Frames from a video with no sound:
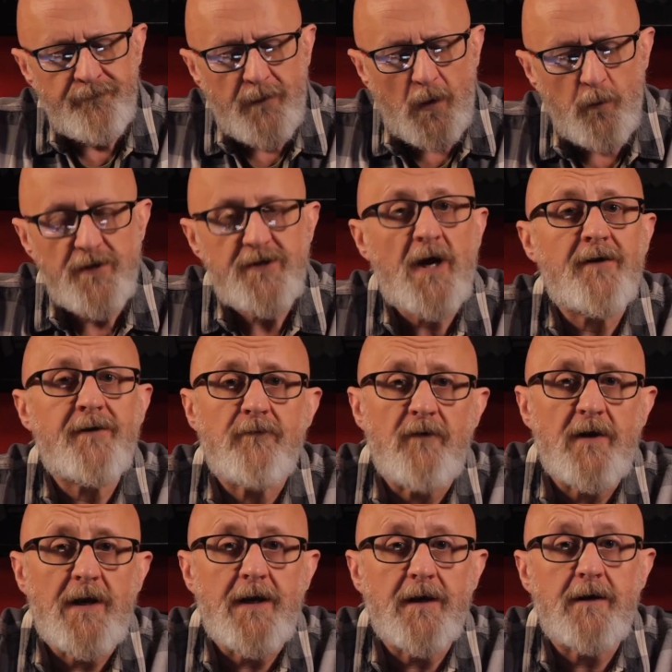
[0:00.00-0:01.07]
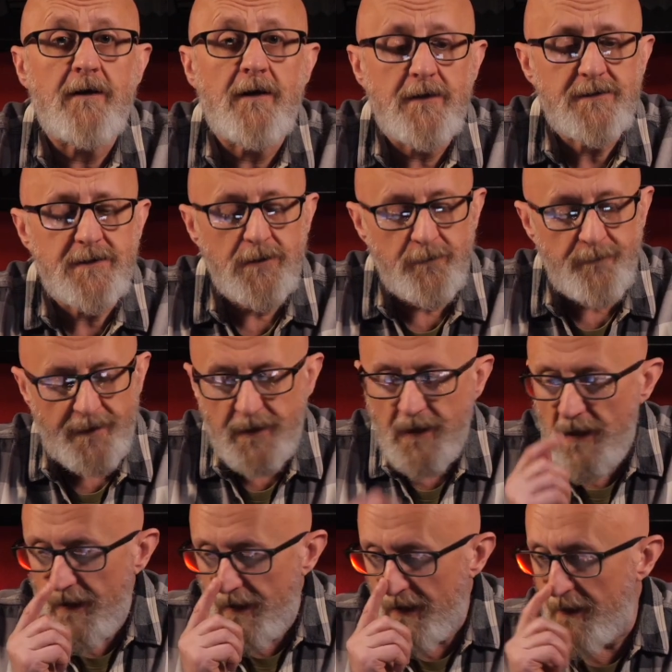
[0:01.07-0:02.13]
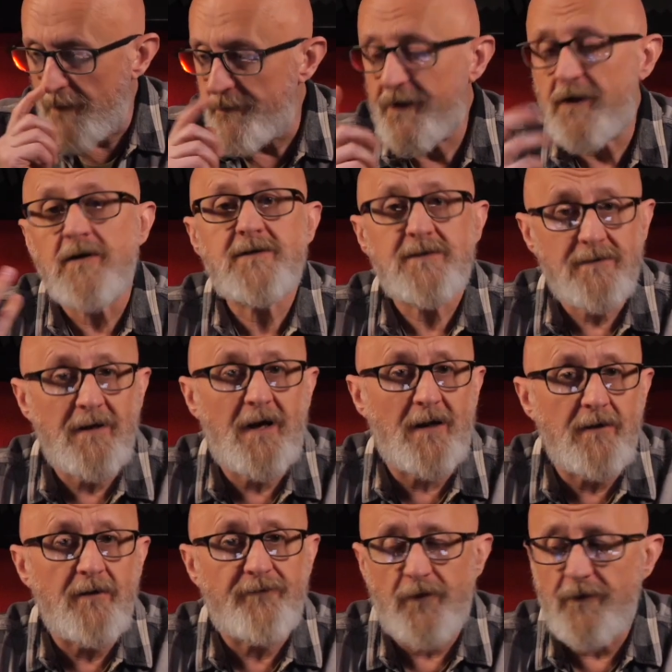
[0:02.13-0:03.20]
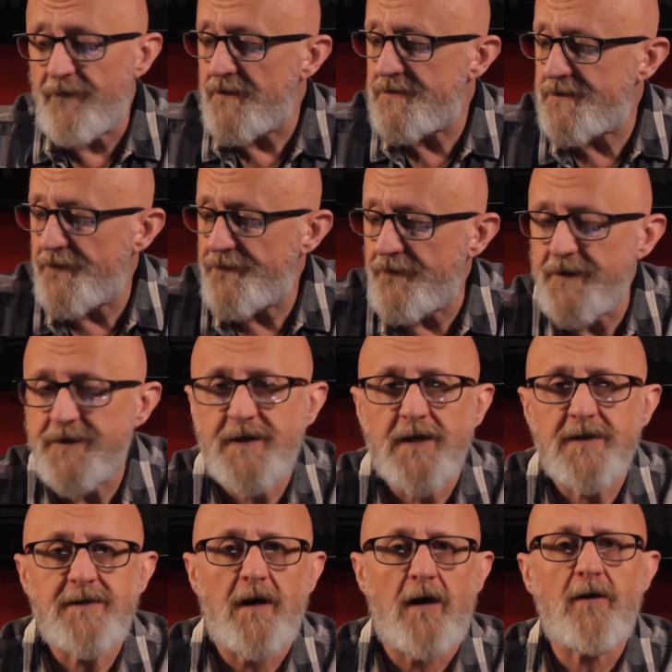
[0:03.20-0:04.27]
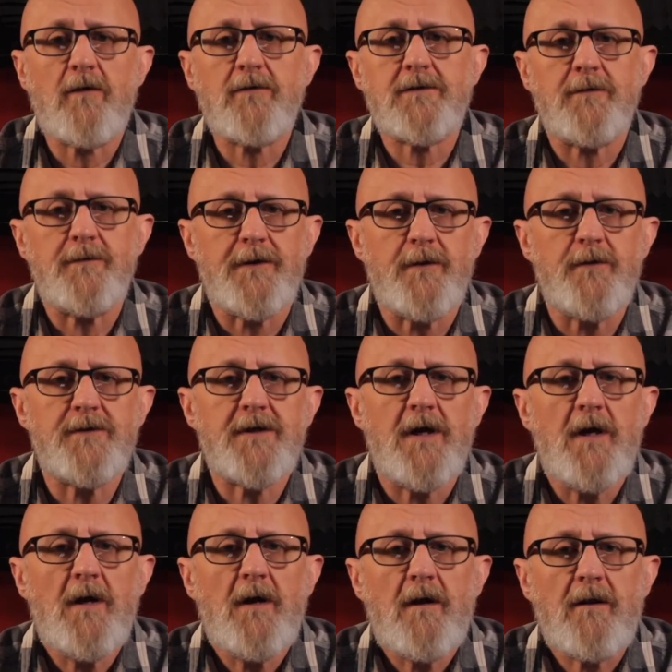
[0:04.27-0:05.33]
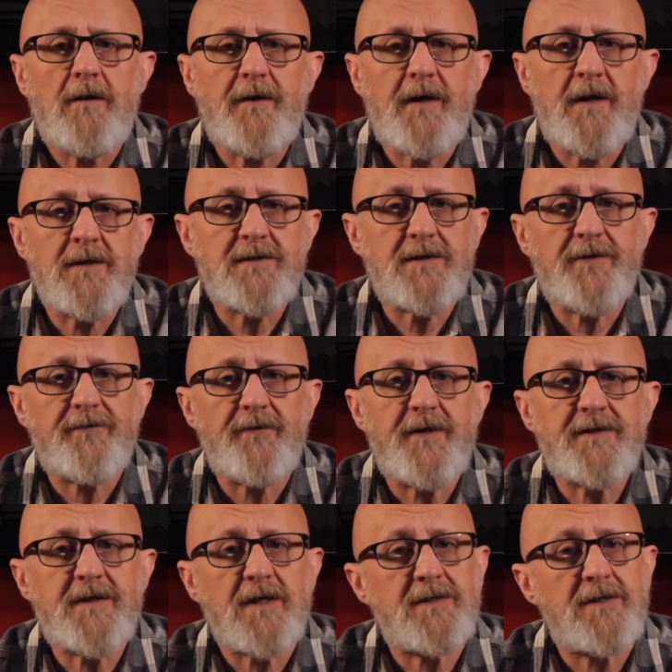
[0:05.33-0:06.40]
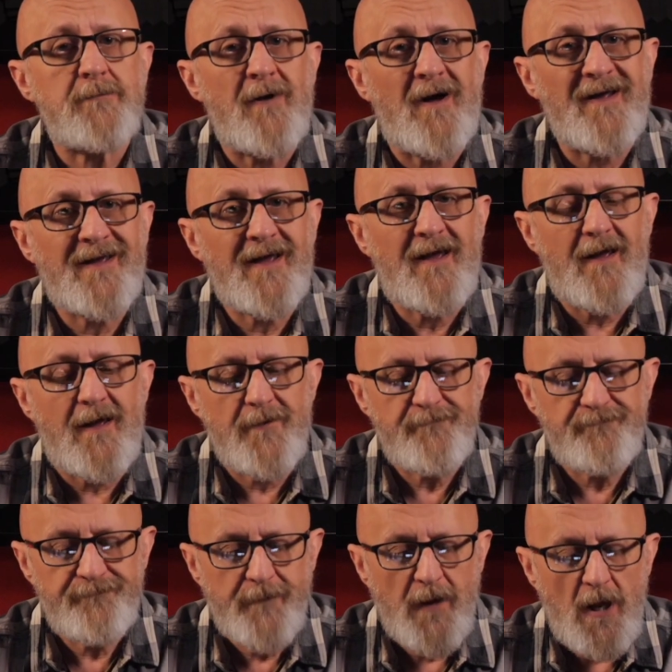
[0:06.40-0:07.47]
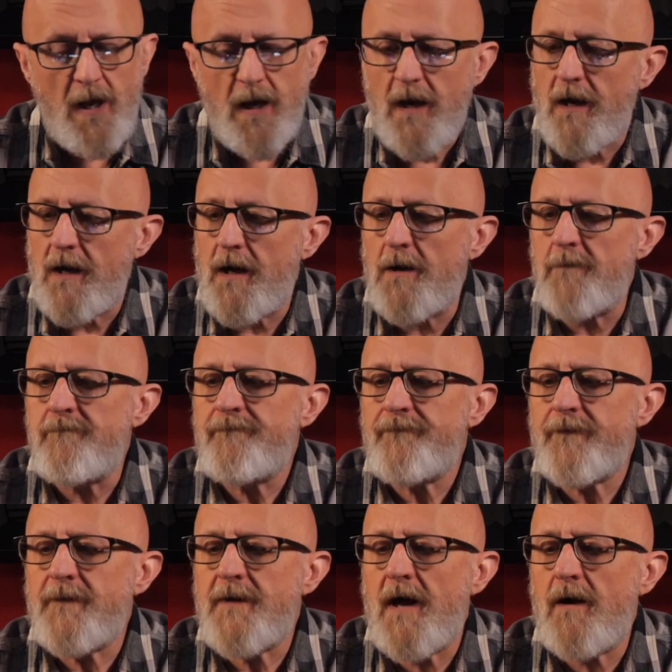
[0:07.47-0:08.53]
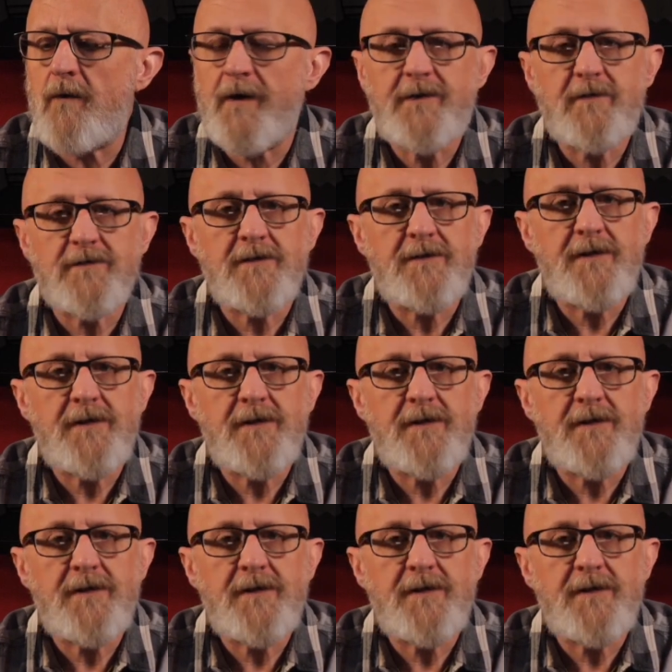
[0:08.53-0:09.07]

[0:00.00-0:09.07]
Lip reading: which hadn't really occurred to me. Because a lover of Insta360, I also use the Insta360 Mic Air. Now, it doesn't